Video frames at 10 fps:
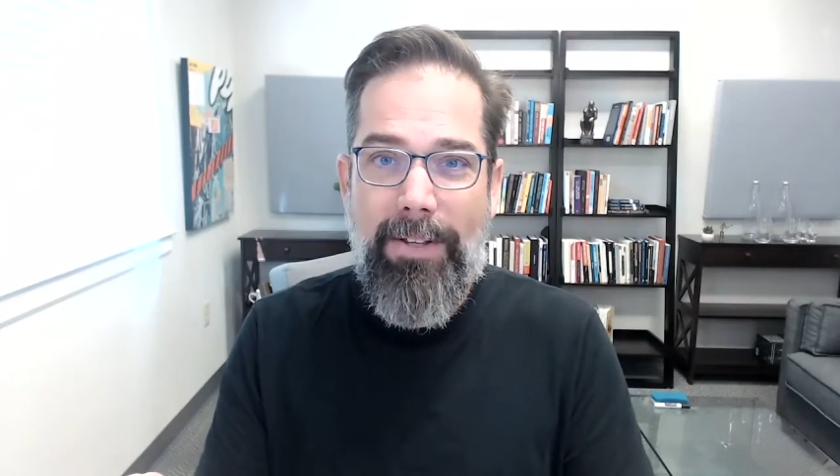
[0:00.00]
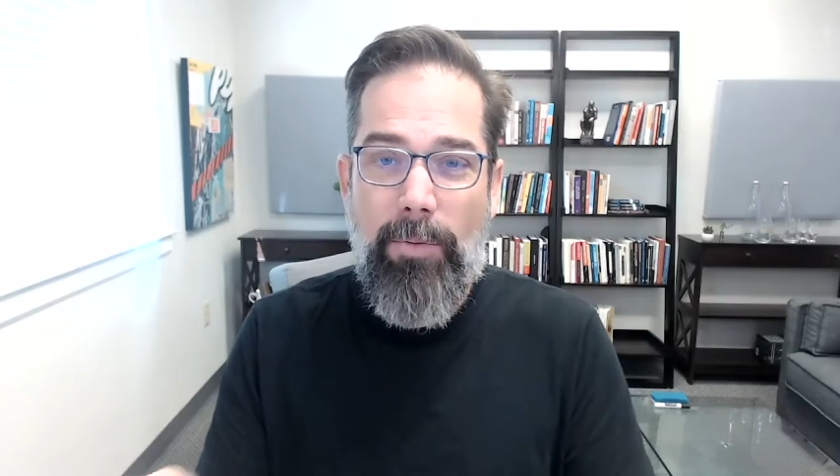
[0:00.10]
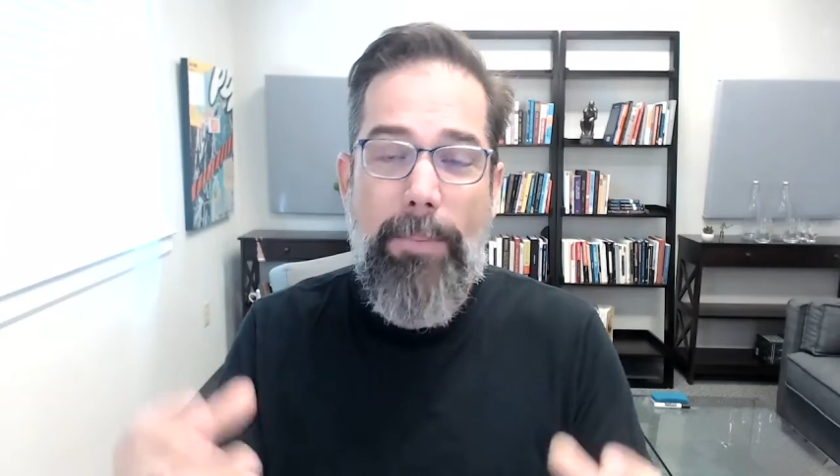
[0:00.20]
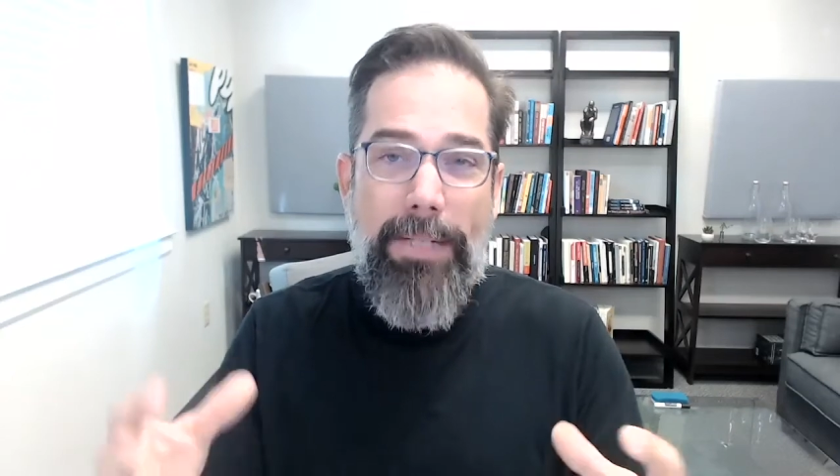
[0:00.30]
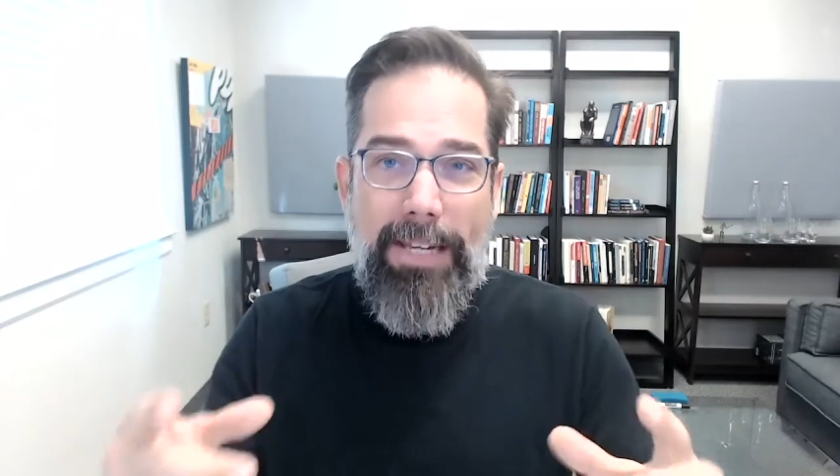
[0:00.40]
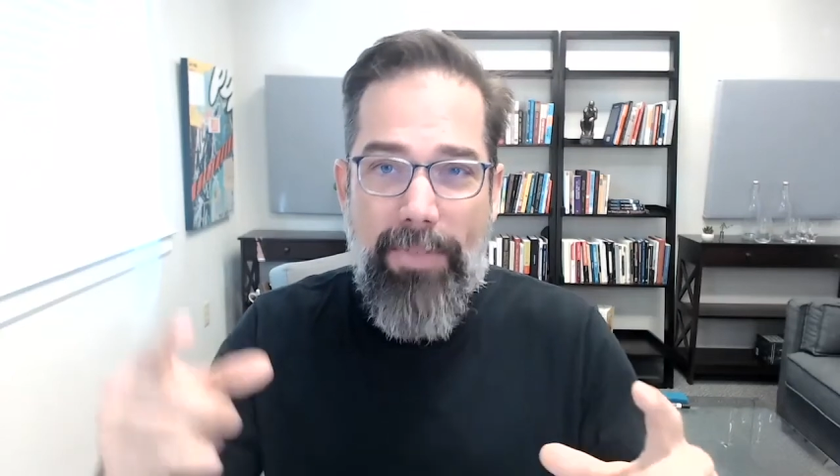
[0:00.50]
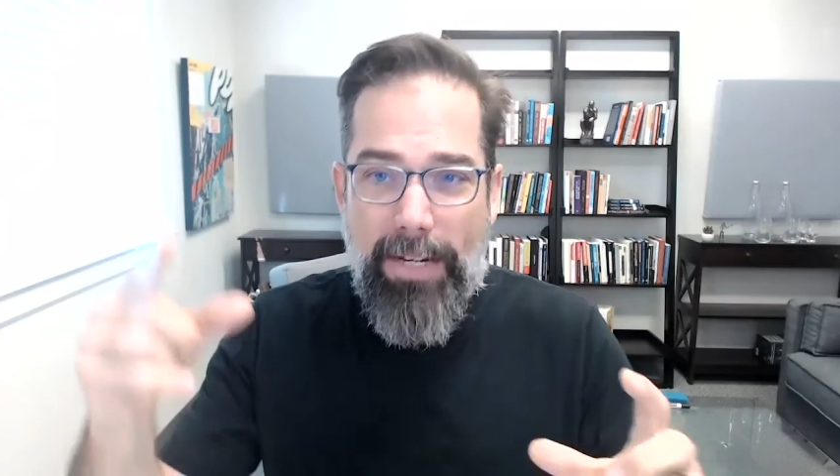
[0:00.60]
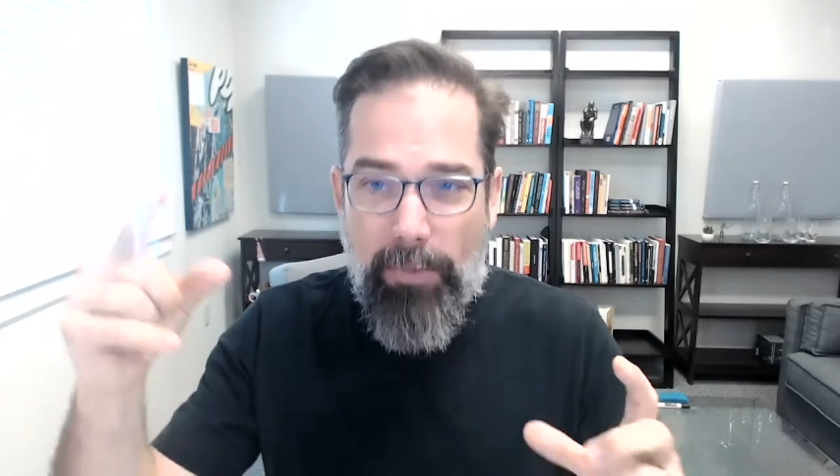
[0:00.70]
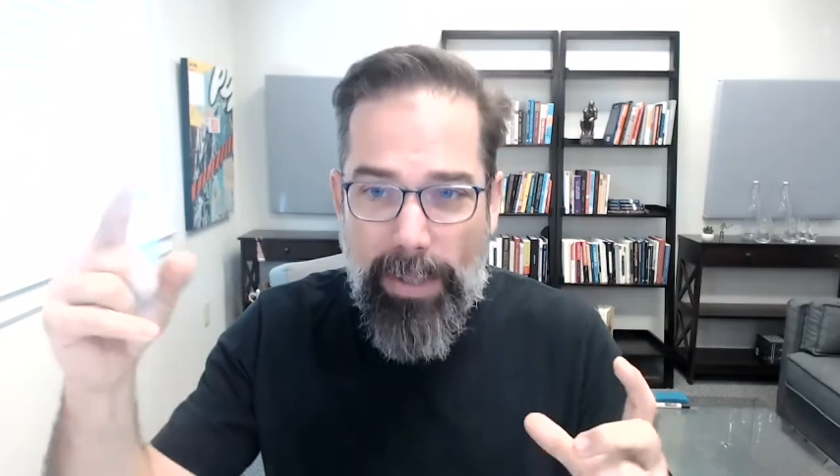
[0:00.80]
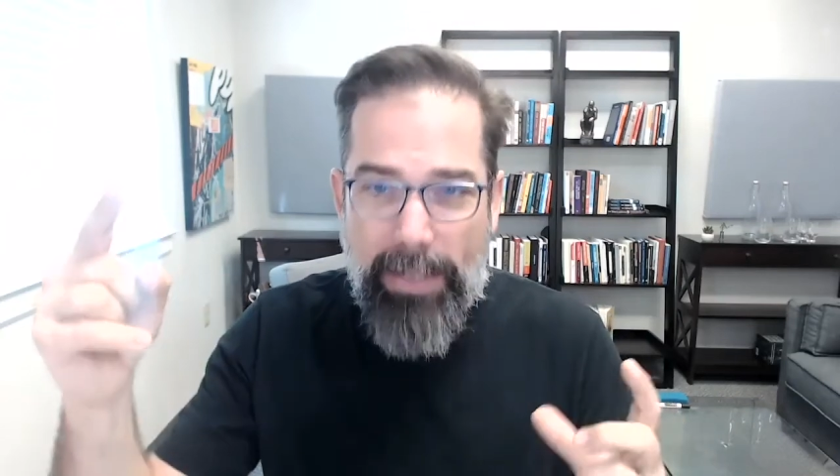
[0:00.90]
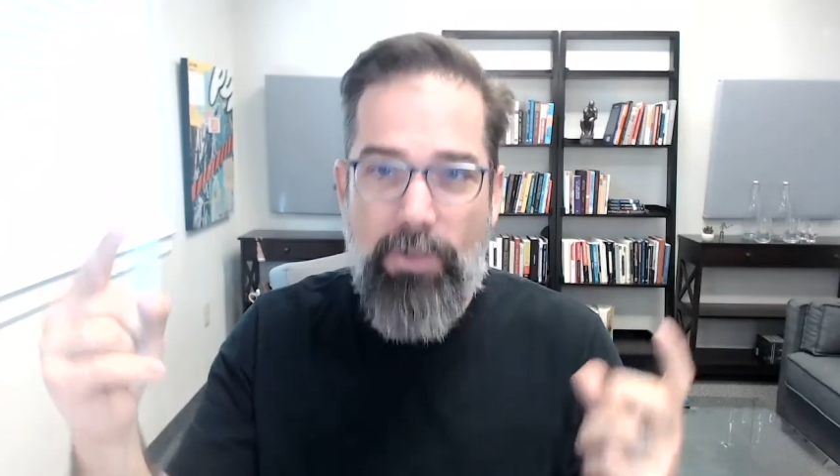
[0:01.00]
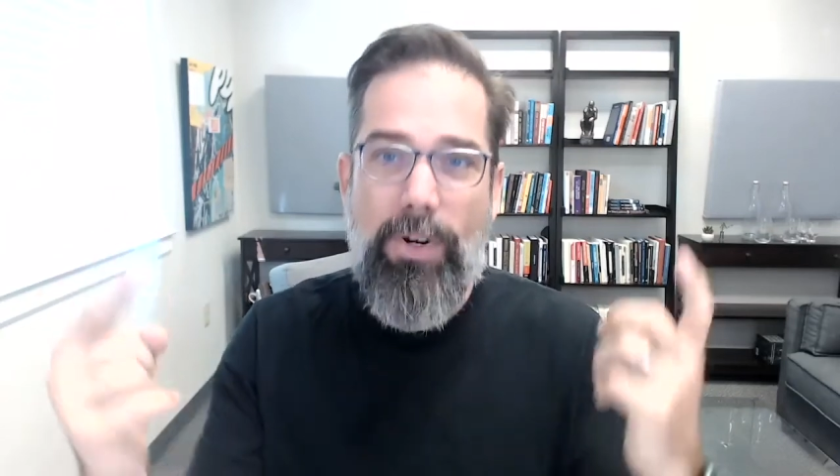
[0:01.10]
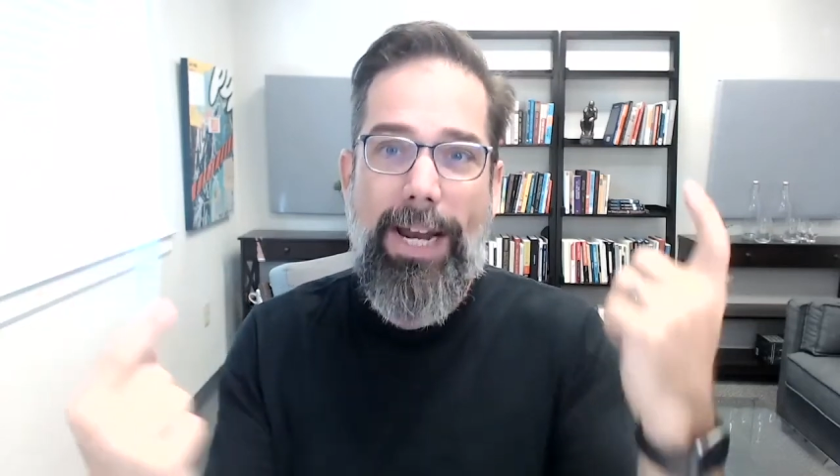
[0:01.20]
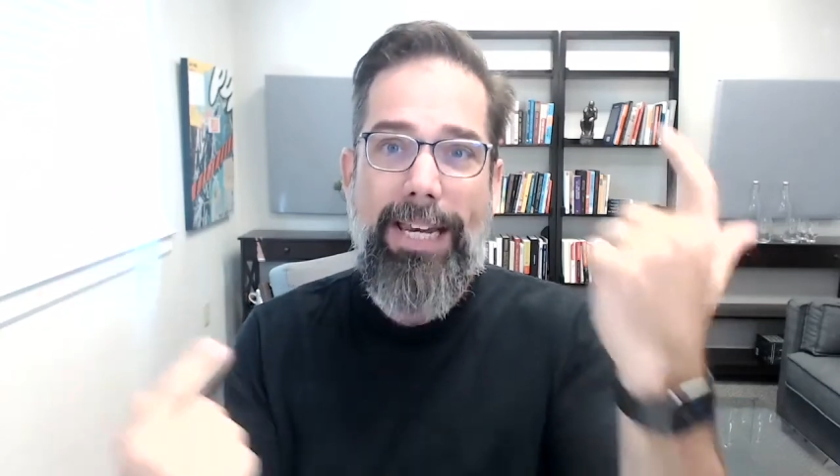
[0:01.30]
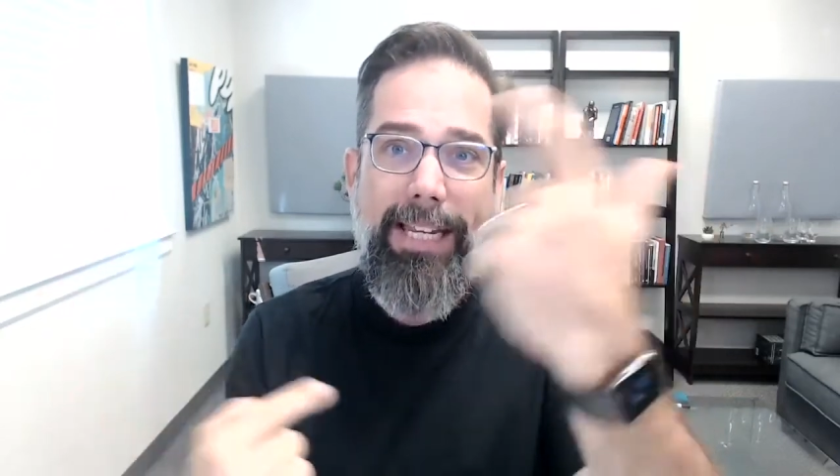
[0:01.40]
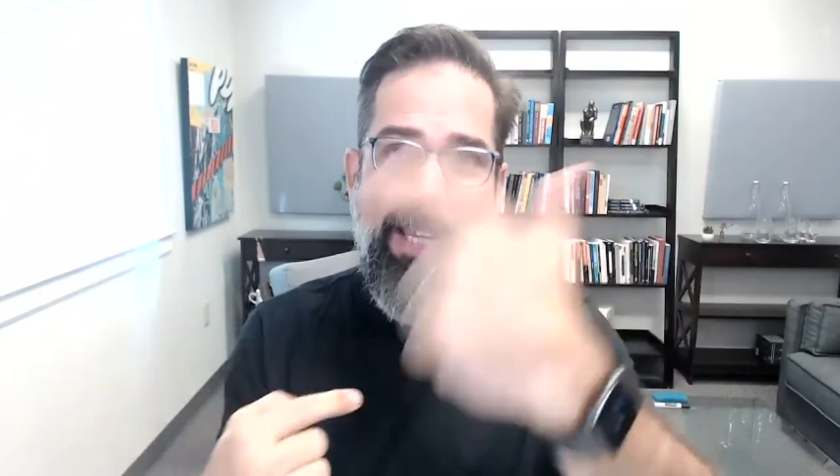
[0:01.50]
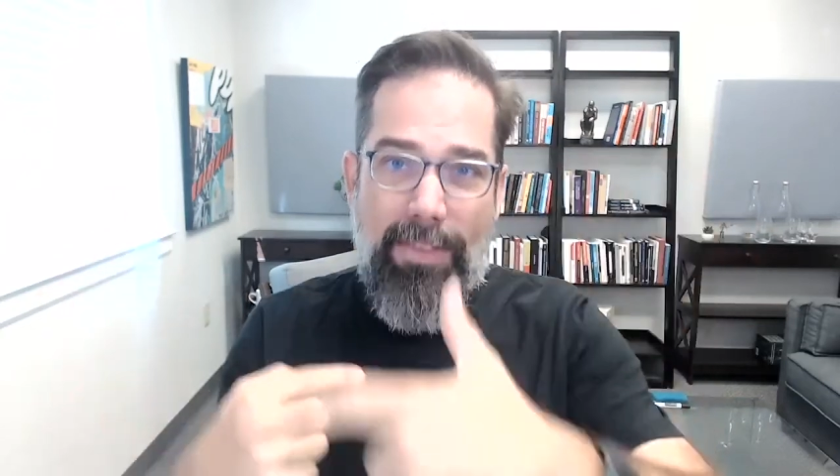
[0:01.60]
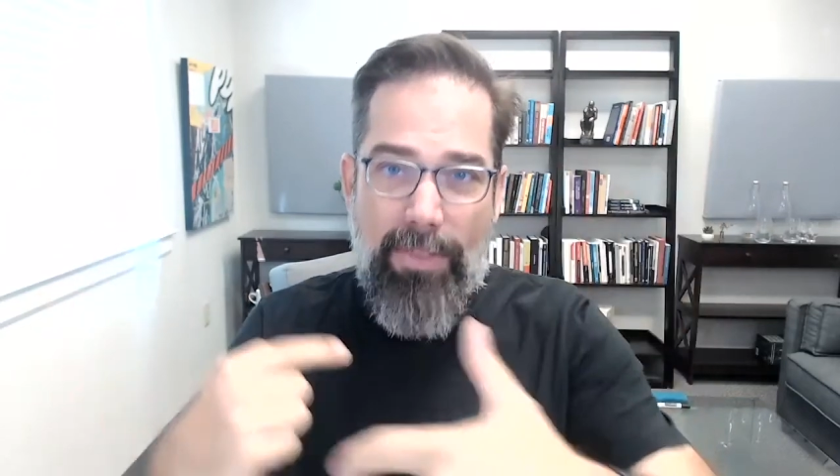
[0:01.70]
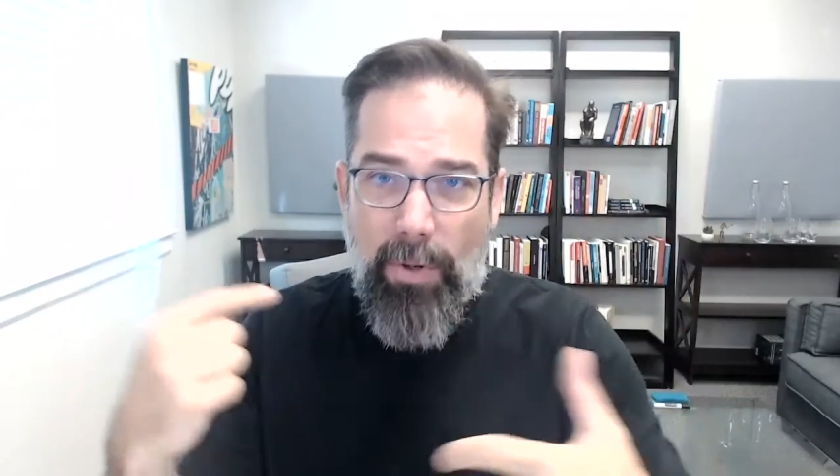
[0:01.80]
We believe that if we can triangulate